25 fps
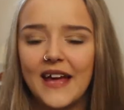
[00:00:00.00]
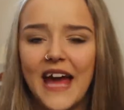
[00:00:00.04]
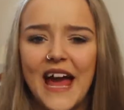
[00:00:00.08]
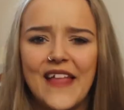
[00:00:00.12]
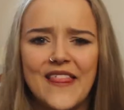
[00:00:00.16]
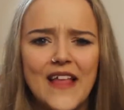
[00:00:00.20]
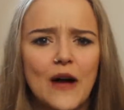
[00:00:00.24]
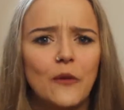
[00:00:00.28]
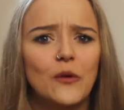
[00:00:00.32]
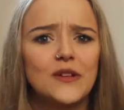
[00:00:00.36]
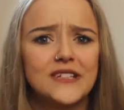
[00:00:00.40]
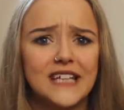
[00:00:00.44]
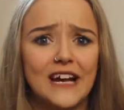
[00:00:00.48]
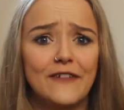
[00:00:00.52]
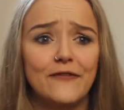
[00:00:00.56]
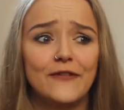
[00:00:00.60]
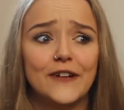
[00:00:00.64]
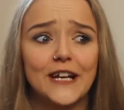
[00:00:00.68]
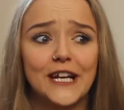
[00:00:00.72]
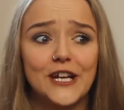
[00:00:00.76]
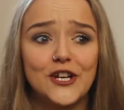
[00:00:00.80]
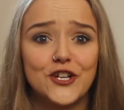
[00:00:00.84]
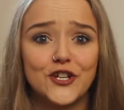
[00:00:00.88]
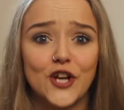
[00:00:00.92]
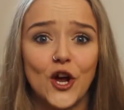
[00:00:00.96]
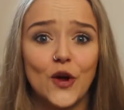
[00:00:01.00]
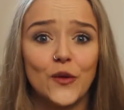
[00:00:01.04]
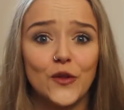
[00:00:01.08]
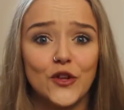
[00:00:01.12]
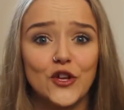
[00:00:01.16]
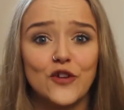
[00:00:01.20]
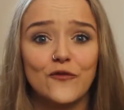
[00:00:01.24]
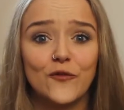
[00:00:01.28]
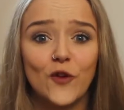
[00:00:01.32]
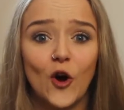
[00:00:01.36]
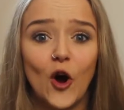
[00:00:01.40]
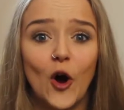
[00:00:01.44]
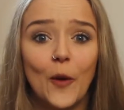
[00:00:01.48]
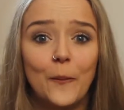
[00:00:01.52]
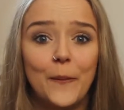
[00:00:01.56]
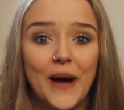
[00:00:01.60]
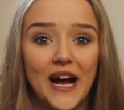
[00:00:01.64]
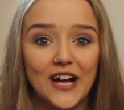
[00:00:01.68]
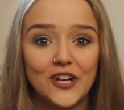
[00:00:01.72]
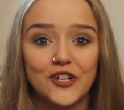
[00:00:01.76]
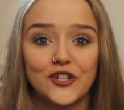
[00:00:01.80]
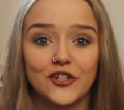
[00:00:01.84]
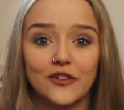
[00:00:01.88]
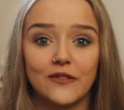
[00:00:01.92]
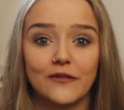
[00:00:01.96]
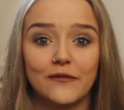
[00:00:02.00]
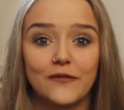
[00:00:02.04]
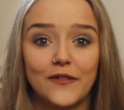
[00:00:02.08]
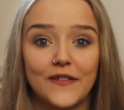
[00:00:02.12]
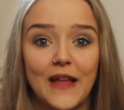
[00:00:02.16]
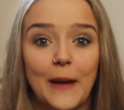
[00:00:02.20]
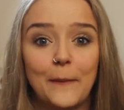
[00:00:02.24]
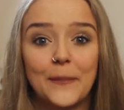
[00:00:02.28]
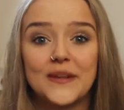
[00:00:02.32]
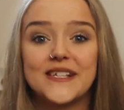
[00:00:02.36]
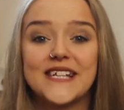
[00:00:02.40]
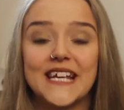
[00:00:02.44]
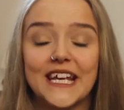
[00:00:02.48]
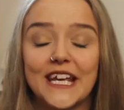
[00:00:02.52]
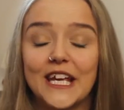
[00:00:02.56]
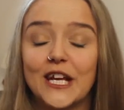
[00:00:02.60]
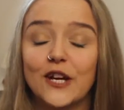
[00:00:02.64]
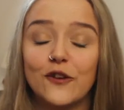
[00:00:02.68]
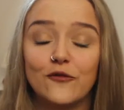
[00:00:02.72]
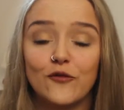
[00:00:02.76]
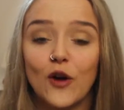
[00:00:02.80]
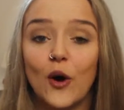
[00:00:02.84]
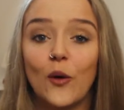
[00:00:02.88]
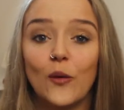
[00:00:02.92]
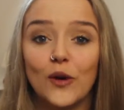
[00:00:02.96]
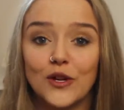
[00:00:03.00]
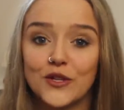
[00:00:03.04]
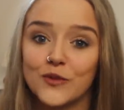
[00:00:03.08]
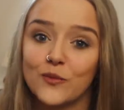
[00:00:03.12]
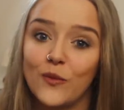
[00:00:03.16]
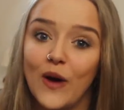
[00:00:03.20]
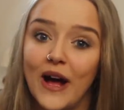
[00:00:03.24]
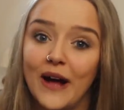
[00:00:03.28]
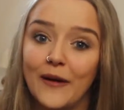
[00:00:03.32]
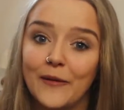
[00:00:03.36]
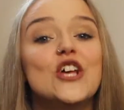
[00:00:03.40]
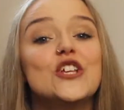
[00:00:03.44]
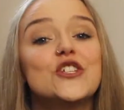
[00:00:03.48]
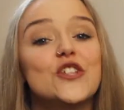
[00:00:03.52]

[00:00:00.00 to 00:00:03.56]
and that will definitely show that you've got a passion for that particular role as well.